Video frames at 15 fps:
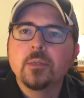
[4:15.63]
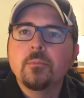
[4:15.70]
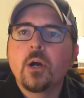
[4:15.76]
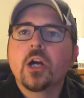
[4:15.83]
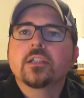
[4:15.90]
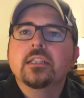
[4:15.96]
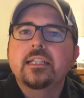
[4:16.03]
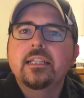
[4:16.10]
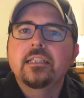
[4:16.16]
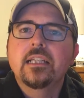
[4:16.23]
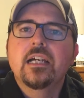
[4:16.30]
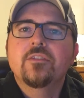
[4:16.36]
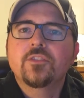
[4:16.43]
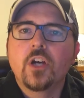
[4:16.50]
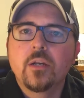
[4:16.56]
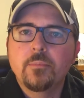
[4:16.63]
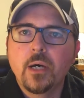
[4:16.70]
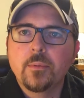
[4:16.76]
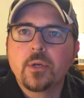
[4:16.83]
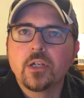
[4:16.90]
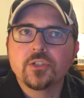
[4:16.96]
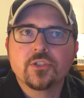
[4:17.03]
mark that he left on
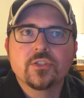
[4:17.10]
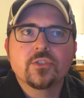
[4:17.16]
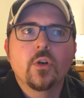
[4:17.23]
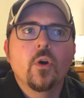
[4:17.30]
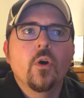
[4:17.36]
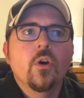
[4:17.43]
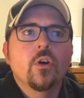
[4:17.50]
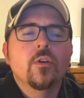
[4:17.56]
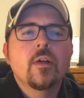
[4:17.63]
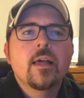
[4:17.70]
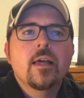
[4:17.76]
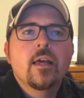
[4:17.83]
pop culture as a whole.